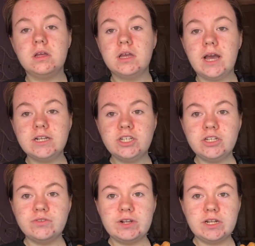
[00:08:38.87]
Actually
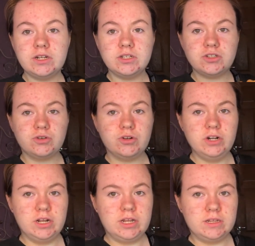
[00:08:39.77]
has a really nice
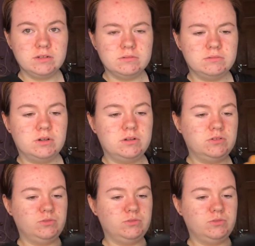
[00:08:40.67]
colour. Like, oh god, it looks